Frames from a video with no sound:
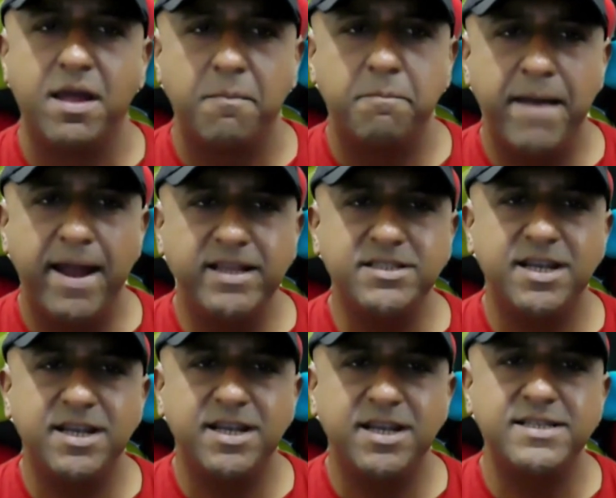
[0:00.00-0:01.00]
Many
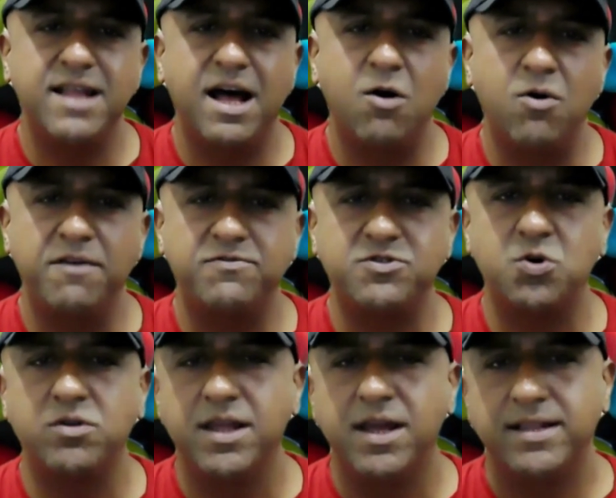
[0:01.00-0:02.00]
studies now have
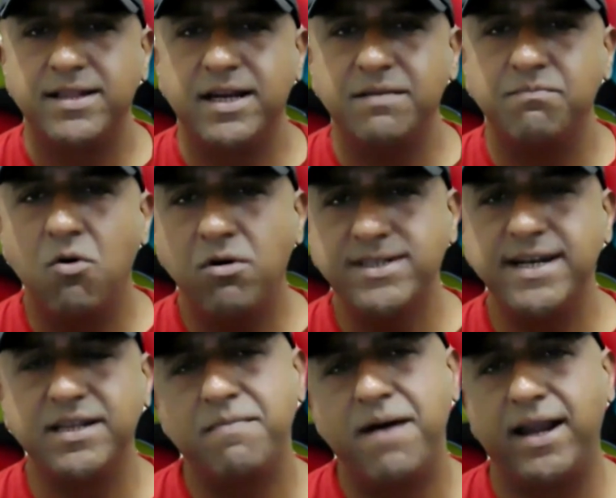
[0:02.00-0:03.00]
shown that more
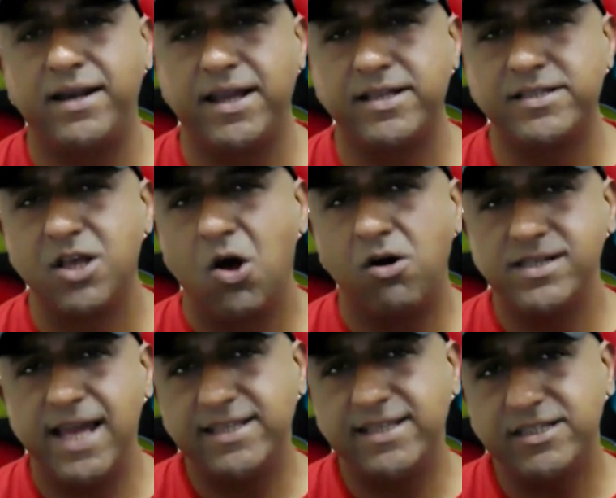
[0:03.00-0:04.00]
antibiotics
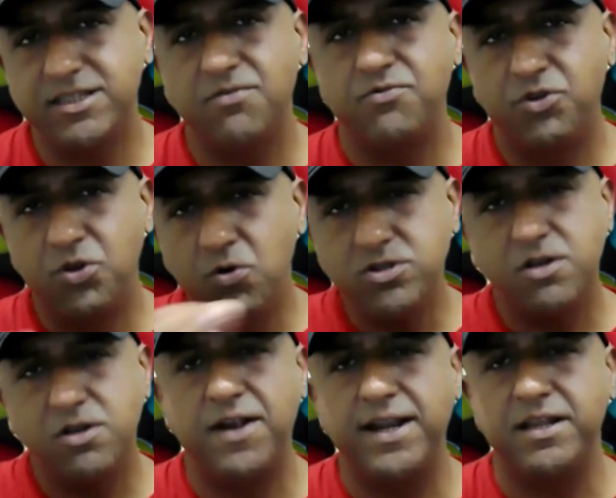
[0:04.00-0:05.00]
or excessive use
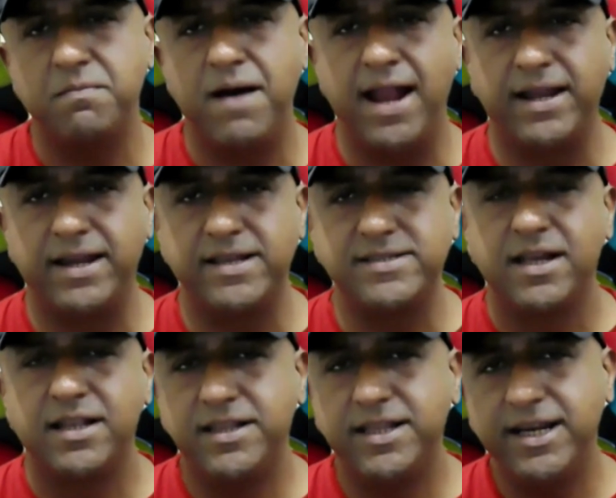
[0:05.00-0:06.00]
of
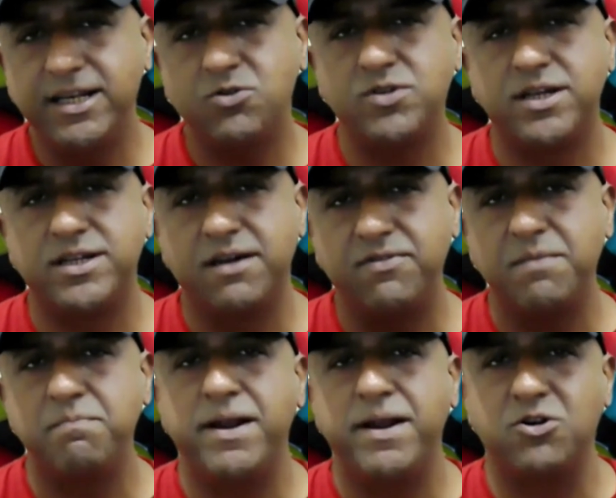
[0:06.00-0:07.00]
antibiotics lead to the
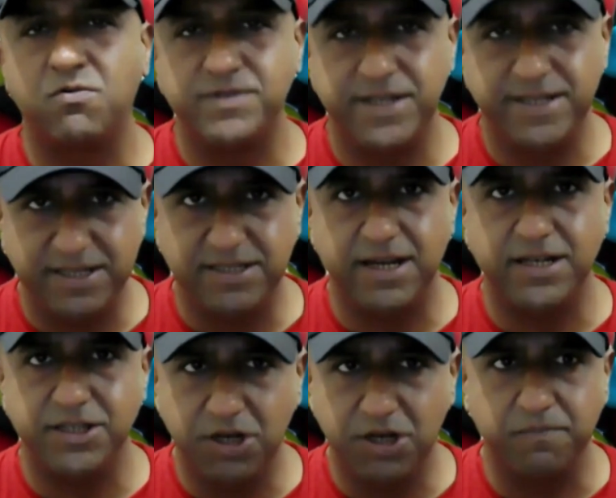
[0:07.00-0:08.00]
development of
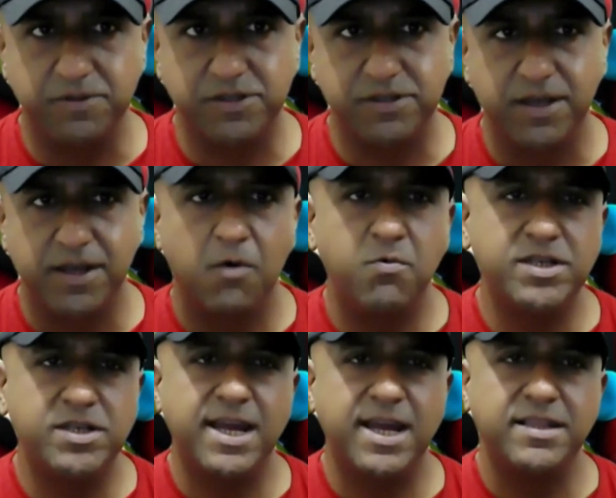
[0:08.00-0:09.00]
resistant germs,
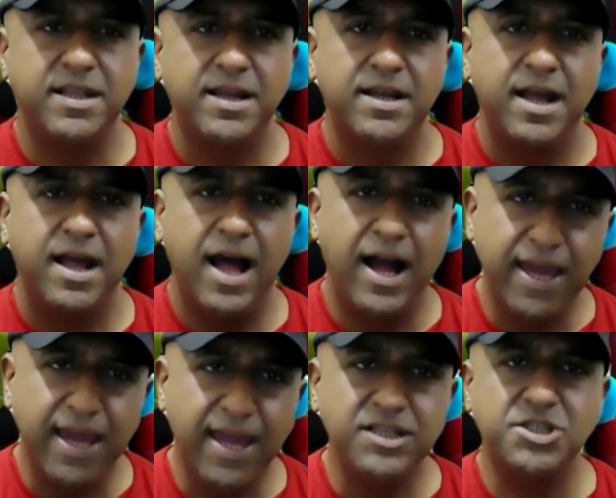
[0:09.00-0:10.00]
which can
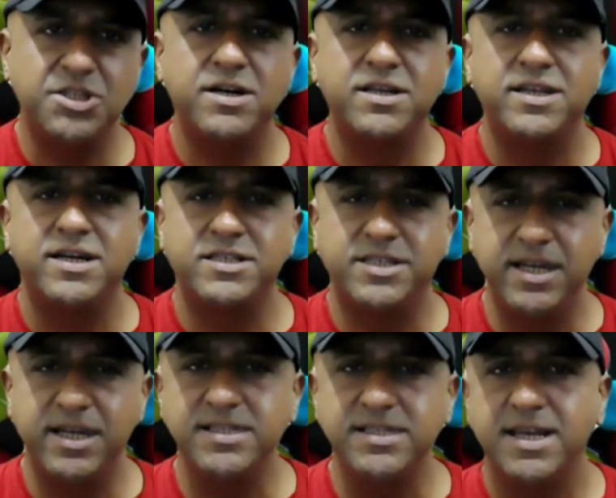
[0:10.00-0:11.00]
again share their
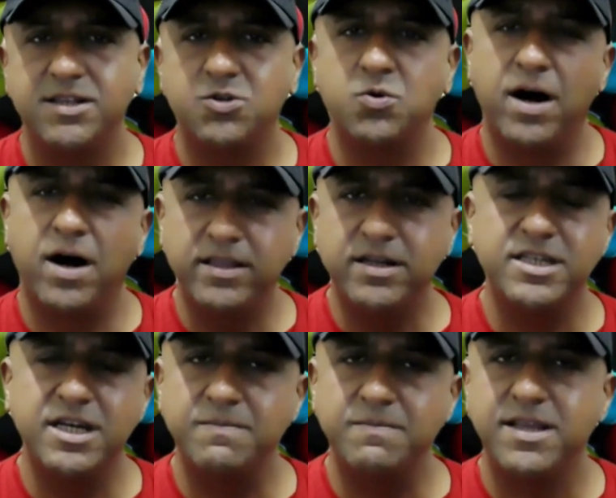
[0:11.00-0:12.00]
genes to other
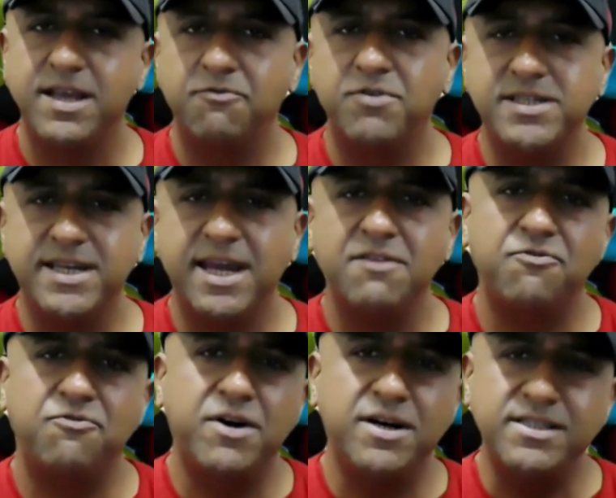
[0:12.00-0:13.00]
germs, which can
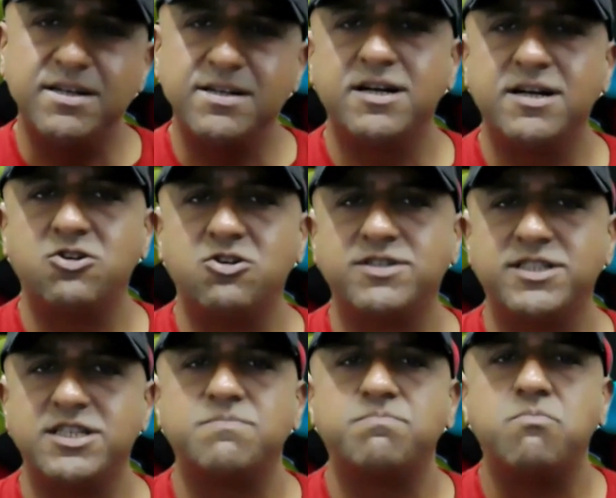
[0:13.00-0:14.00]
further learn to
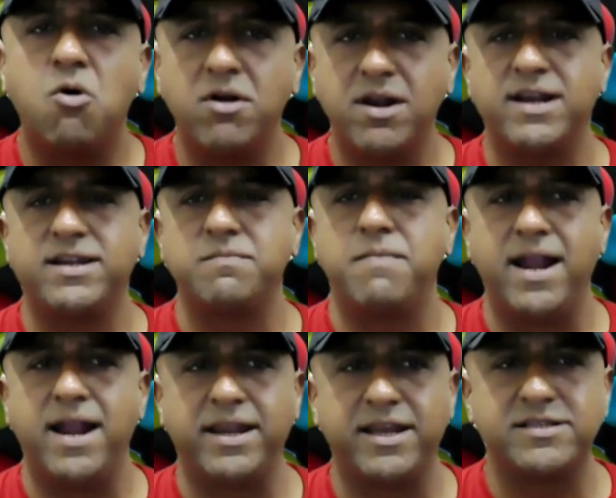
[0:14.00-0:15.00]
resist more
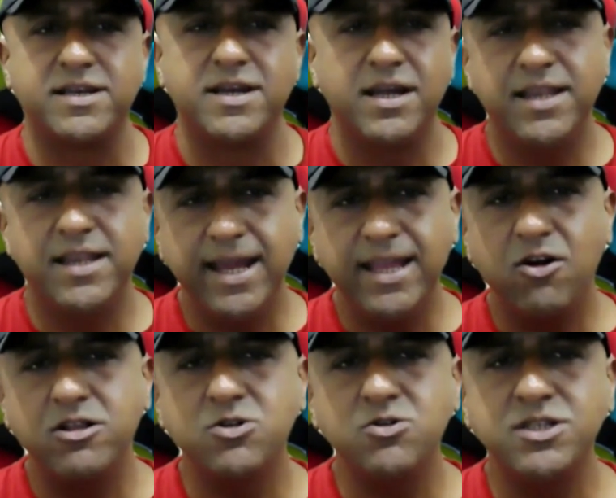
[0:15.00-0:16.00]
antibiotics. They can
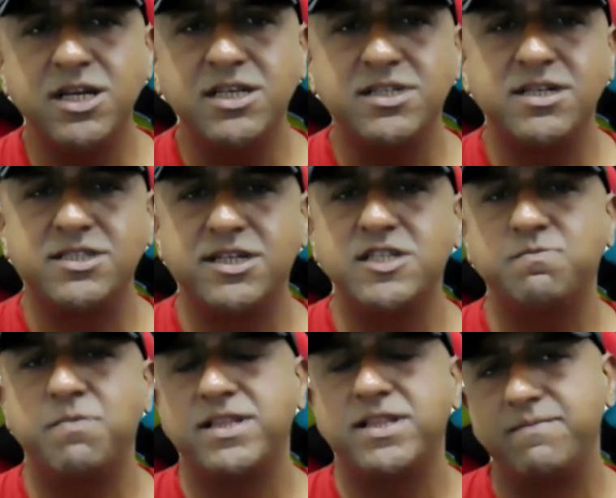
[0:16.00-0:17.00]
also change their genes
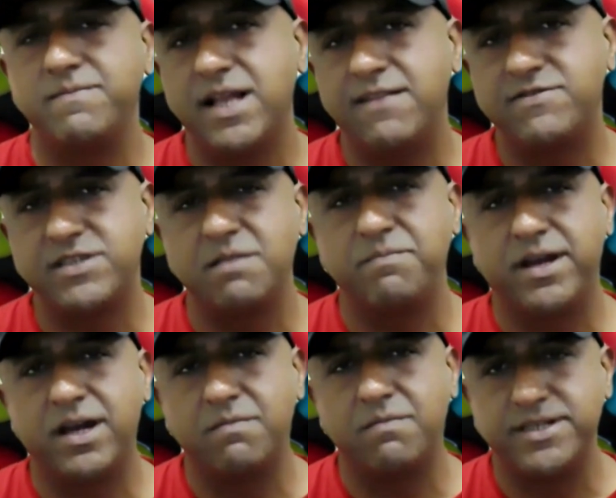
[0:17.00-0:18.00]
by themselves and
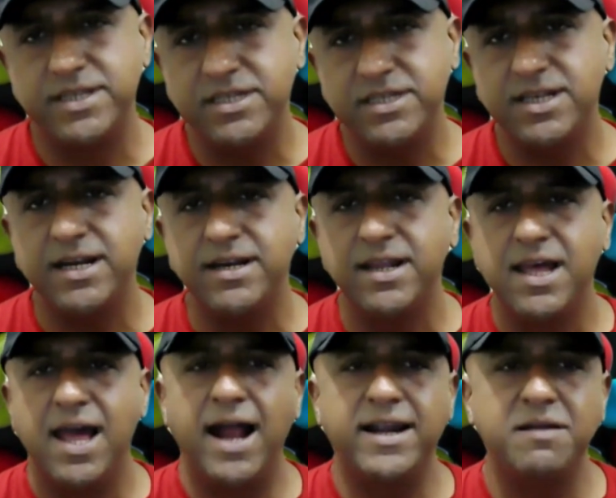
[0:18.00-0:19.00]
become resistant.
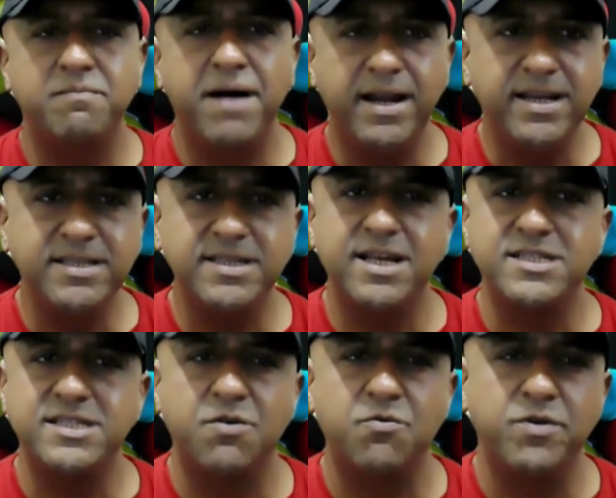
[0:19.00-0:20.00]
Antibiotics
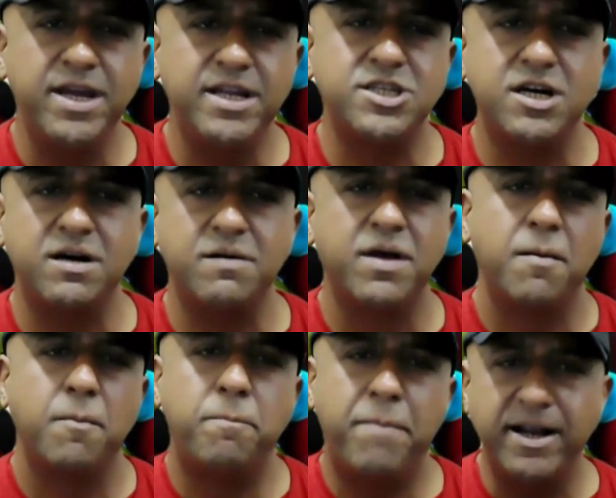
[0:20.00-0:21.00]
kills the weak germ,
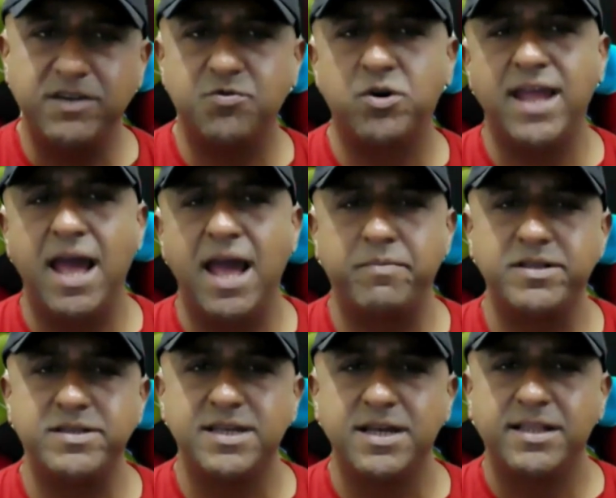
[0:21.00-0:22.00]
but what
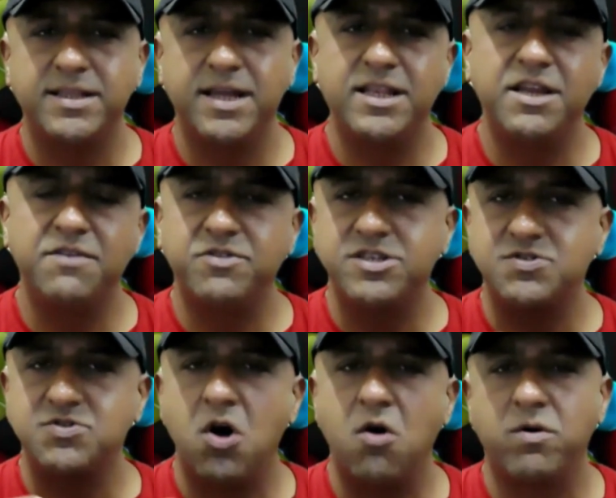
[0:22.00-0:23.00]
happens? They leave the
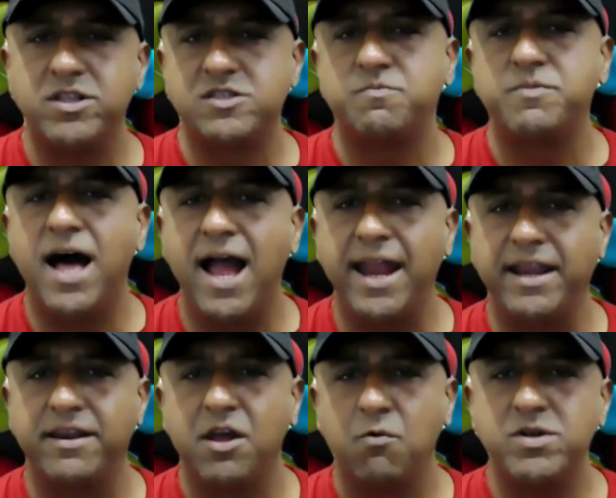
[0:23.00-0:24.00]
strong ones
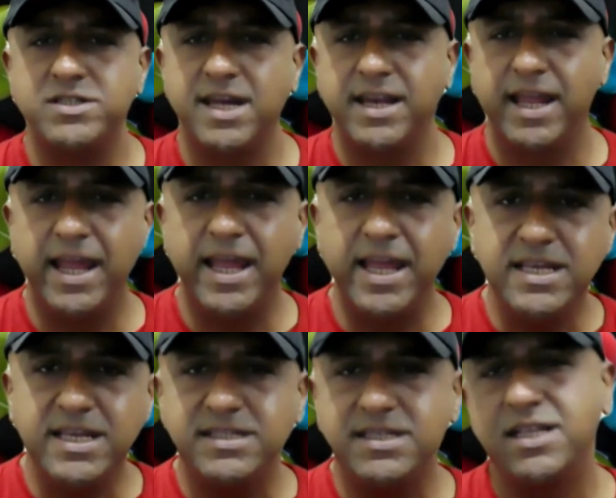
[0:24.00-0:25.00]
behind, which can
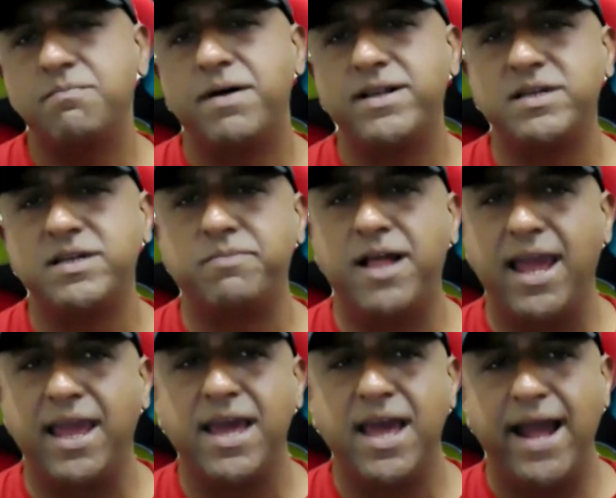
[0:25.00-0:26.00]
easily
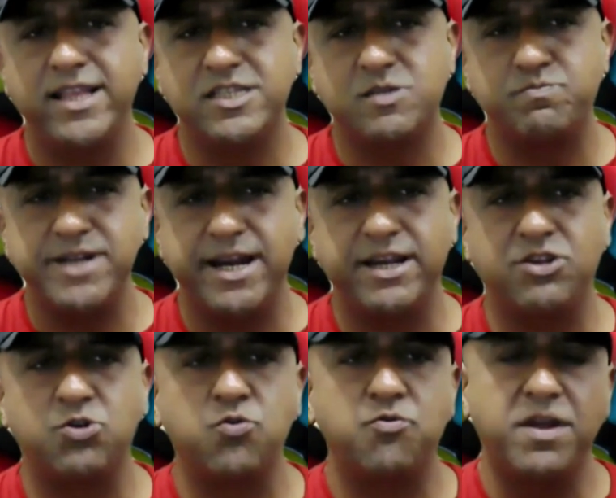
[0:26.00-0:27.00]
multiply and
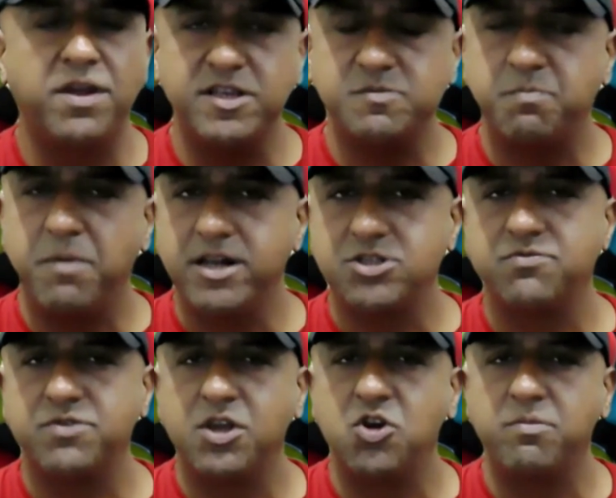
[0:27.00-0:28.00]
spread to various parts
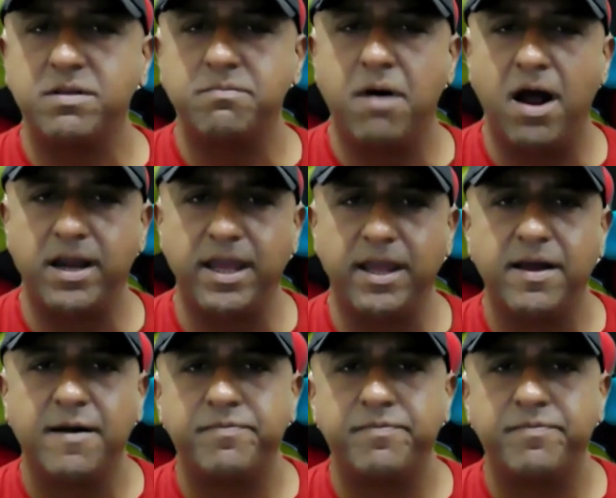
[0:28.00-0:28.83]
of the human body.